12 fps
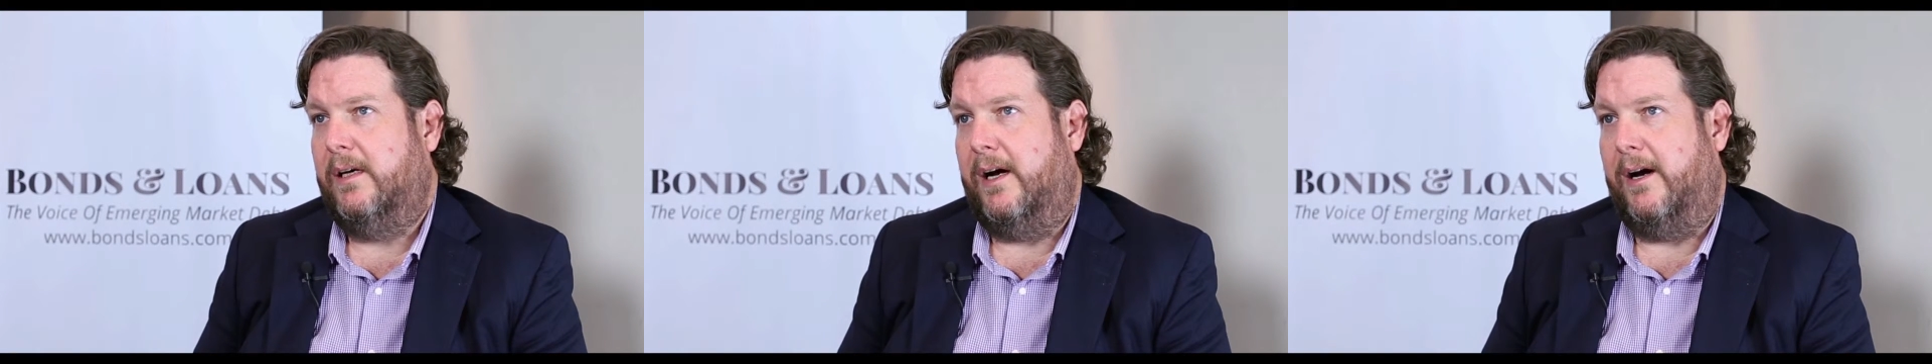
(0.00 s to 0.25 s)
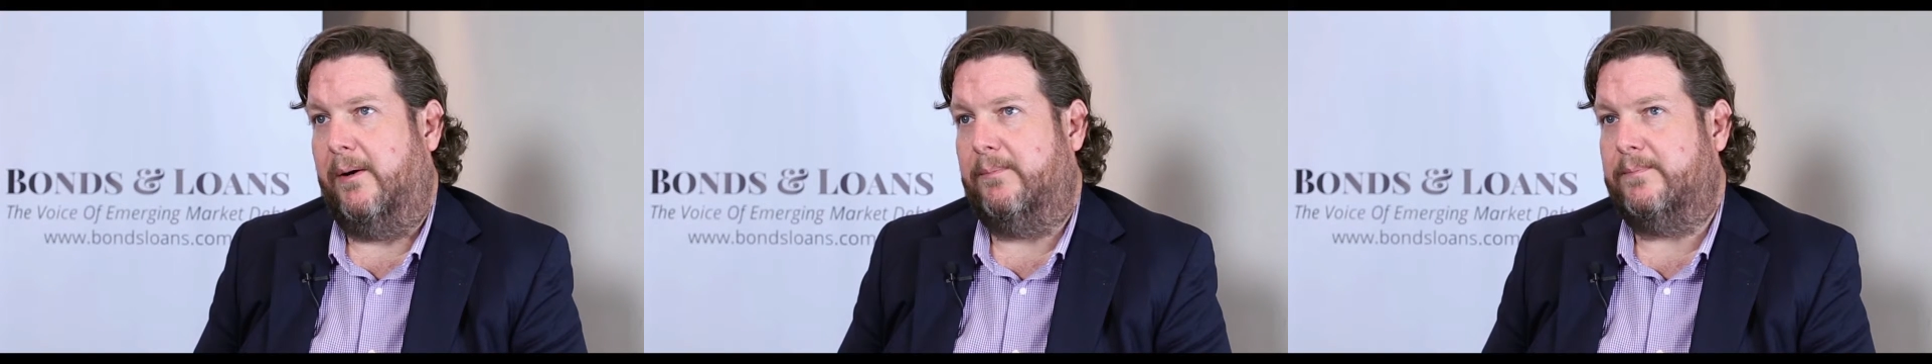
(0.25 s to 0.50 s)

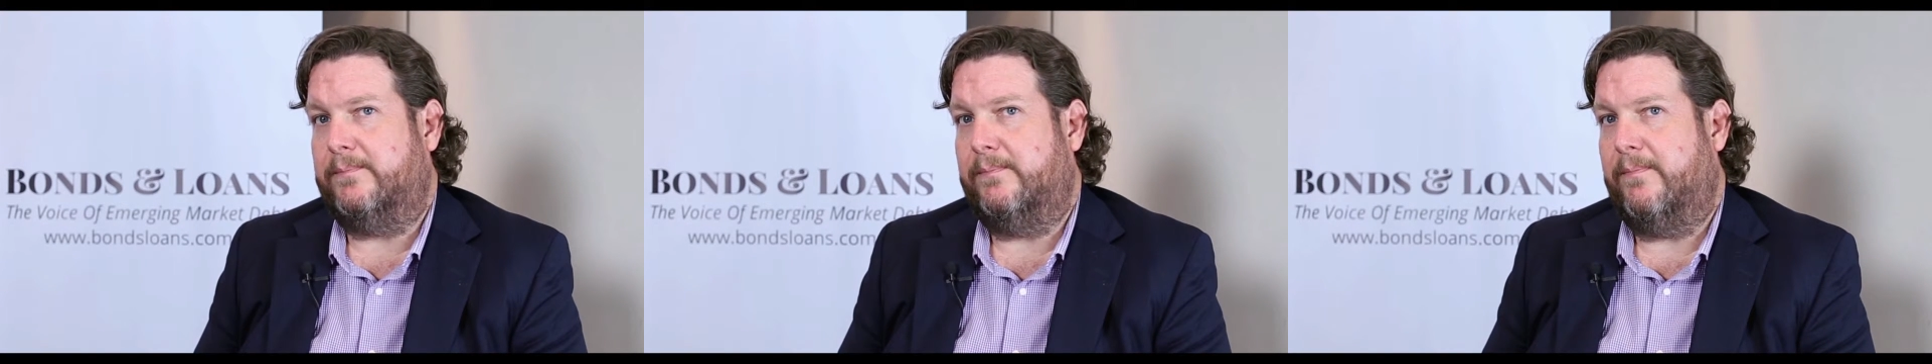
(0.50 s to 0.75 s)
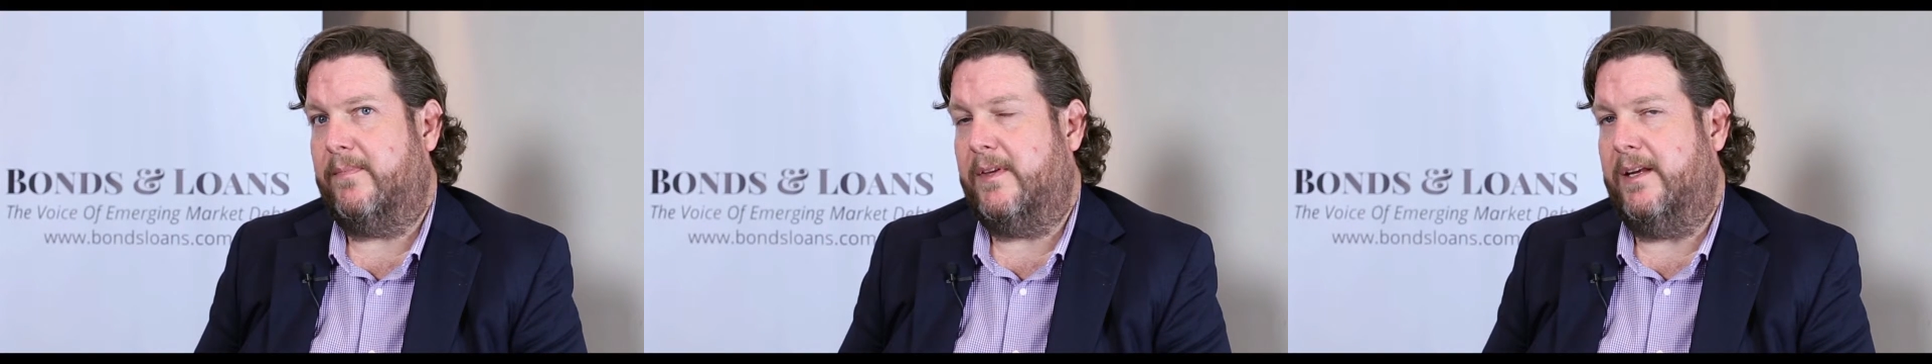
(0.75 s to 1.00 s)

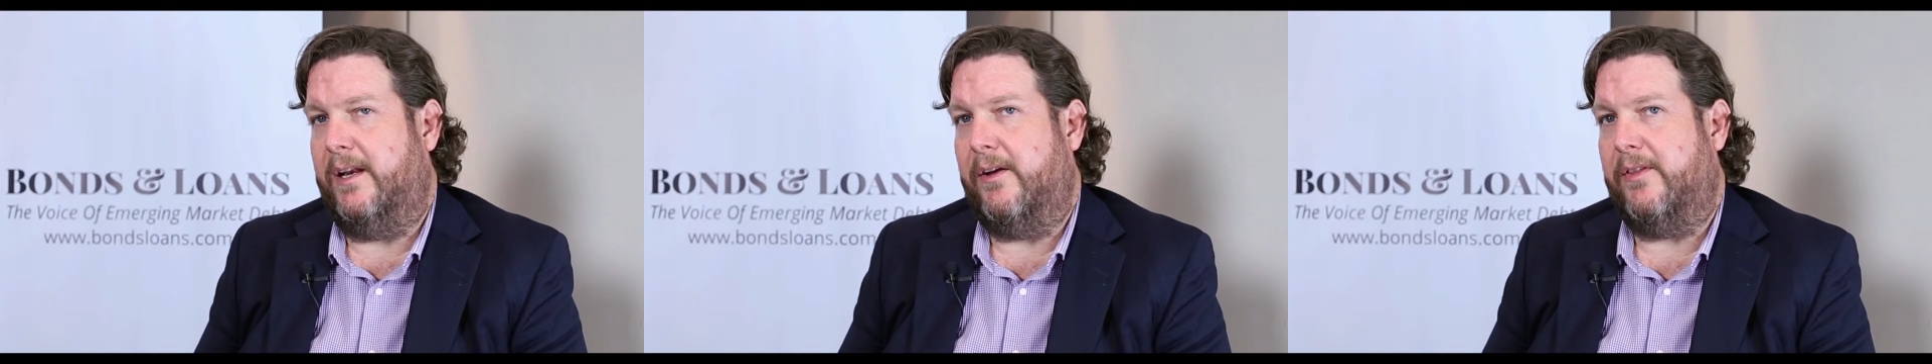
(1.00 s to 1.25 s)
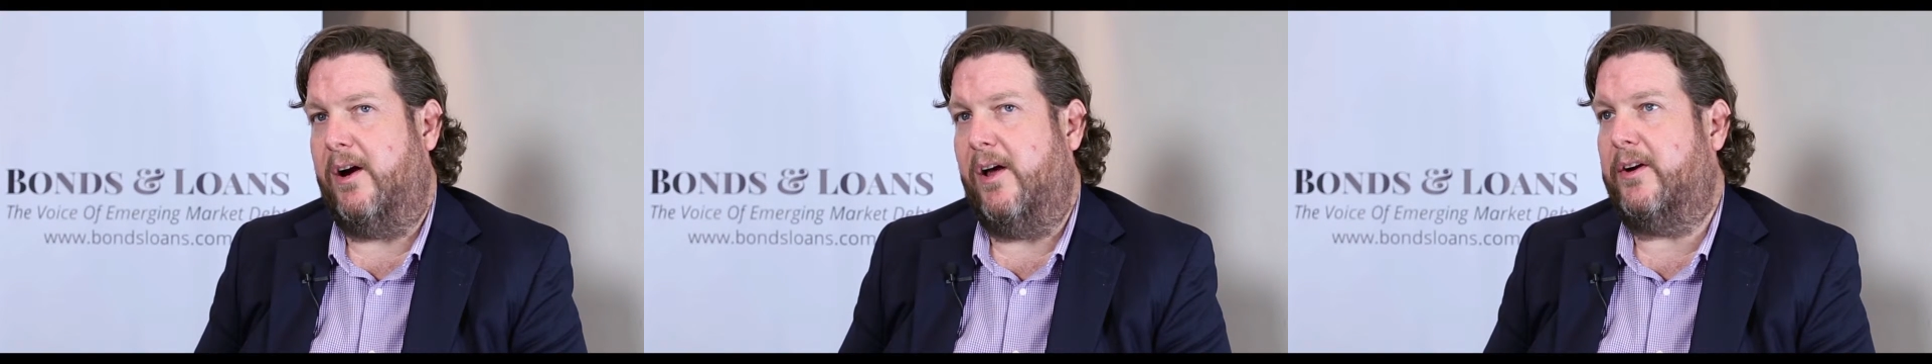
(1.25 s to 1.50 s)

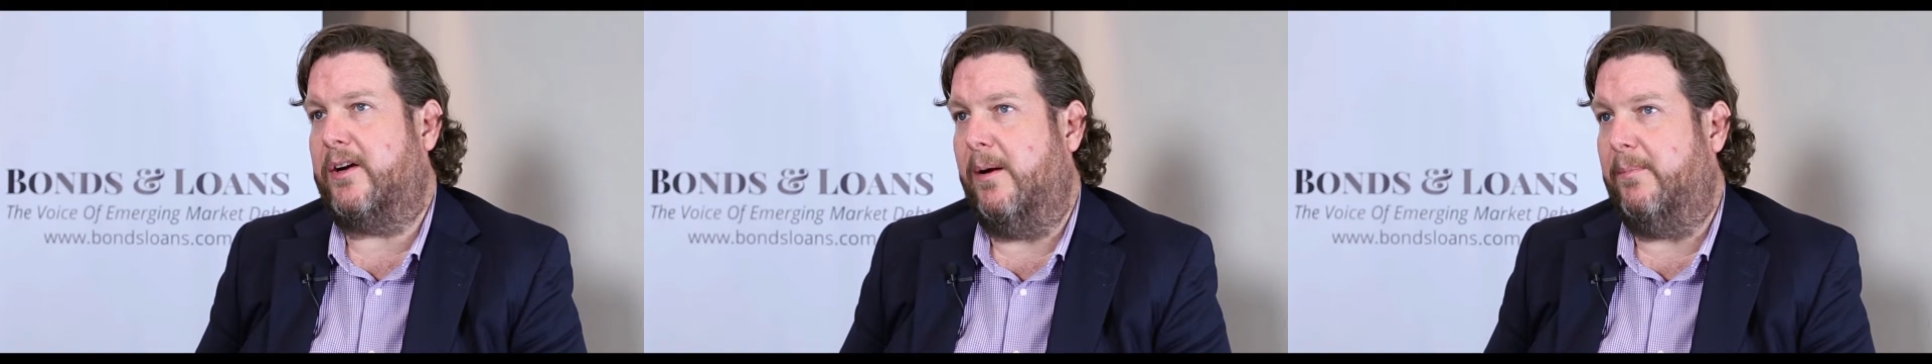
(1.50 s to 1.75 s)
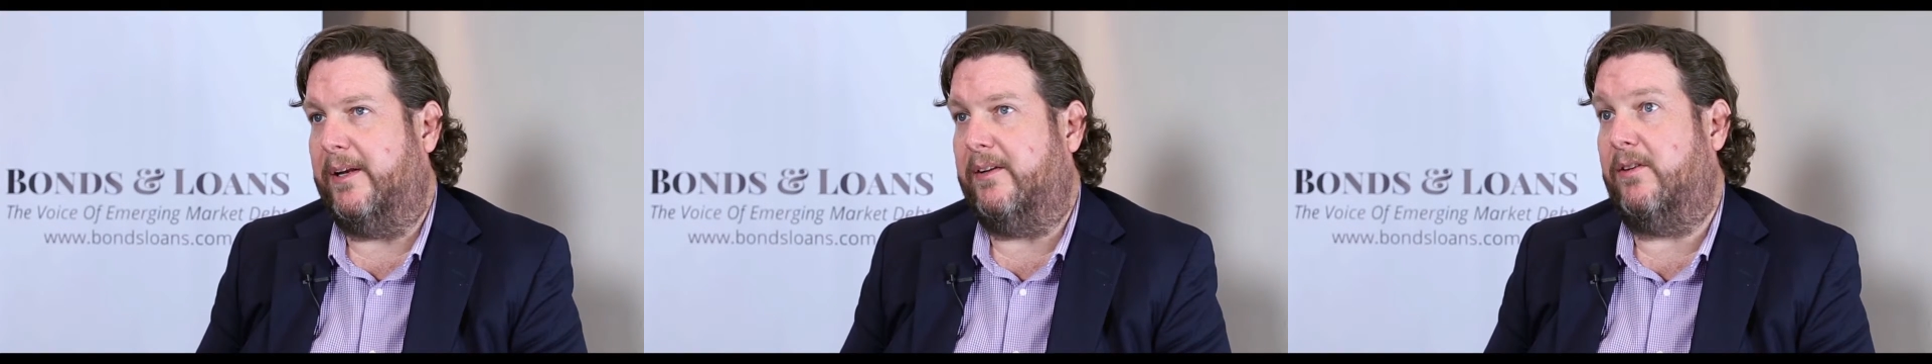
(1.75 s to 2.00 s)
There are other
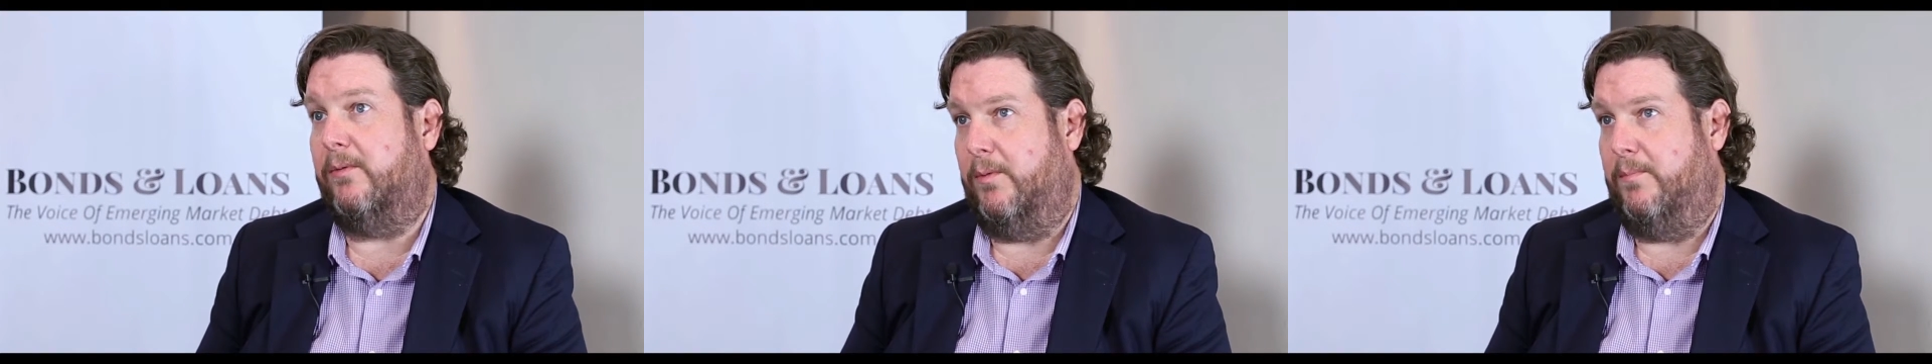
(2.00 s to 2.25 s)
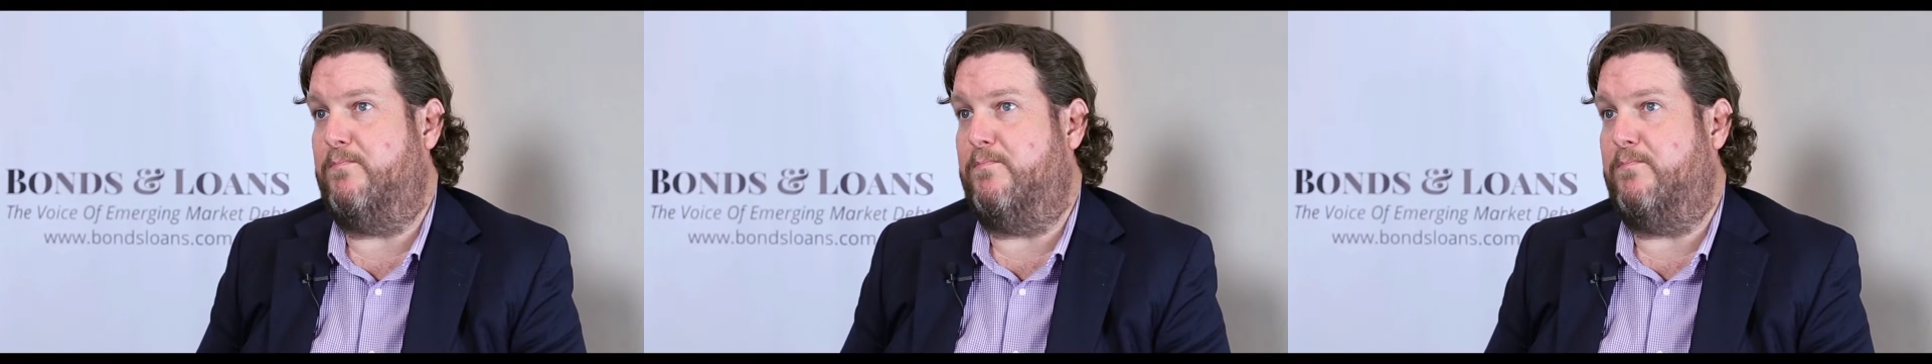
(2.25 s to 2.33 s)
companies that were